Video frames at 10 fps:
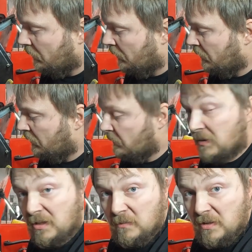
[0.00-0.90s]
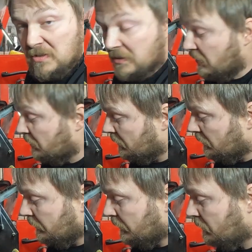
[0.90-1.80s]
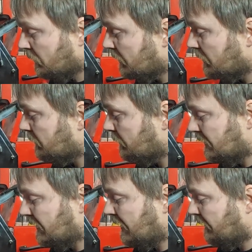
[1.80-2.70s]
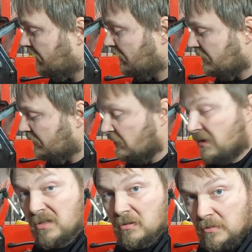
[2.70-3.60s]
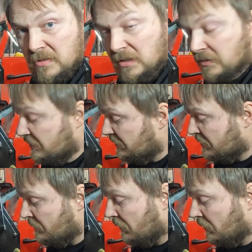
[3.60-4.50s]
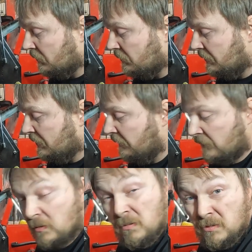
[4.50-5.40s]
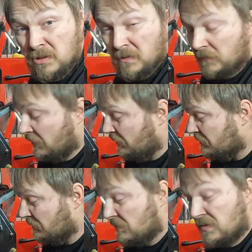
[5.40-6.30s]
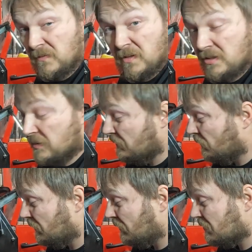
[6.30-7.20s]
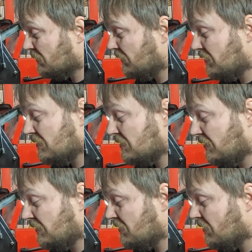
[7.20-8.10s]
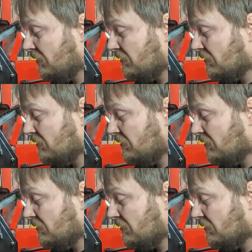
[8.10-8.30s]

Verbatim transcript: Uh, but anyways, yeah, you know what? If you got a dead light, take these things apart. You never know what you'll find. Sometimes you find some of the weirdest, craziest things.